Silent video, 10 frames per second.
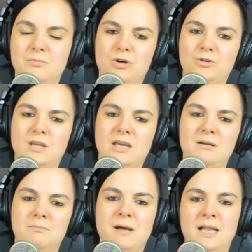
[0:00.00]
more to
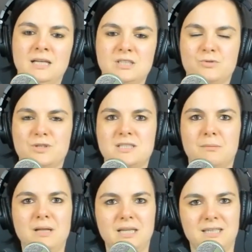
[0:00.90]
gain a balance or
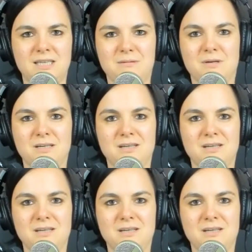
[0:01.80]
stability?